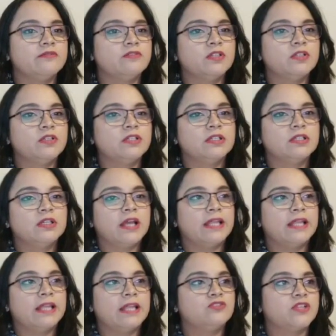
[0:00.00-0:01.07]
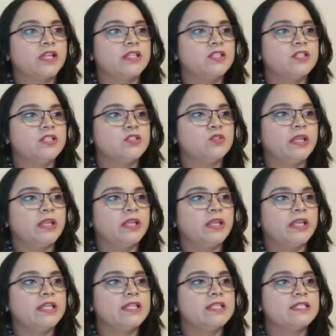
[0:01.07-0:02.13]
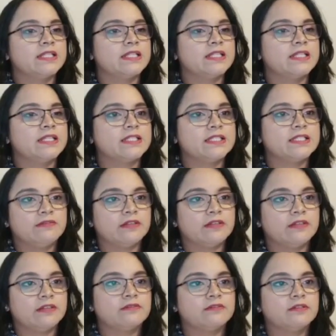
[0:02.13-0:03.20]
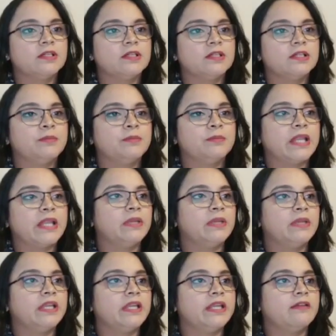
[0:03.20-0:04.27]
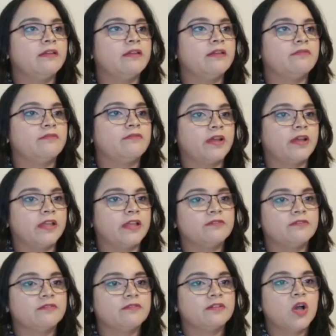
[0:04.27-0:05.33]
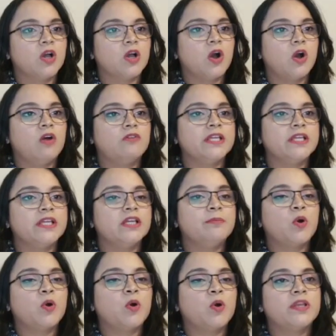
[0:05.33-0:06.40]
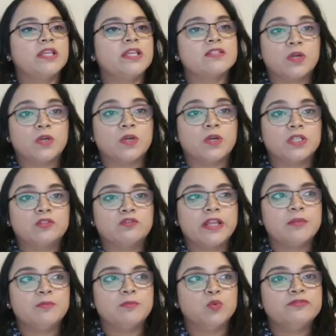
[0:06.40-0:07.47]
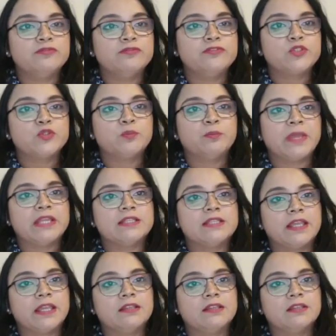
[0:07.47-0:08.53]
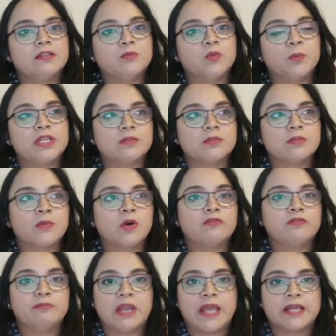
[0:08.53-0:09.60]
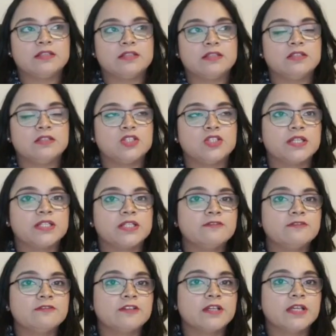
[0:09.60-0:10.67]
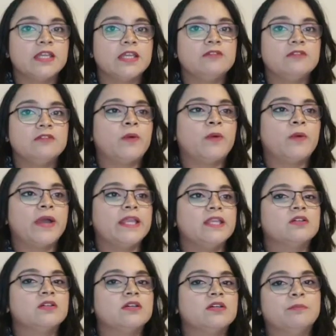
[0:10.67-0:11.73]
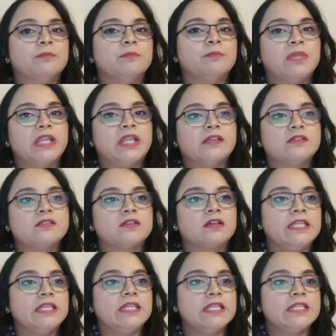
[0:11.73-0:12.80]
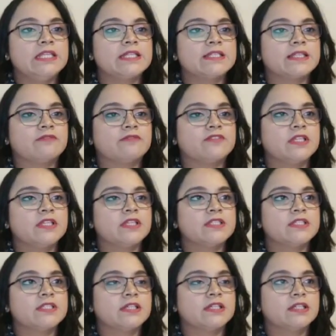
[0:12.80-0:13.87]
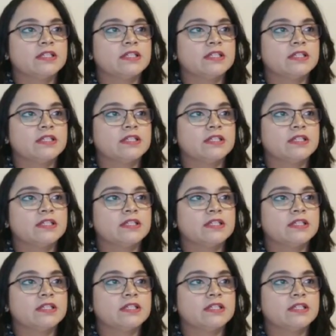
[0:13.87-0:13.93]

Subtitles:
d4 and threatening to play c takes d5. Black played f5. Offering a pawn is a worthwhile move to maintain the momentum of black's initiative. If white plays e takes f6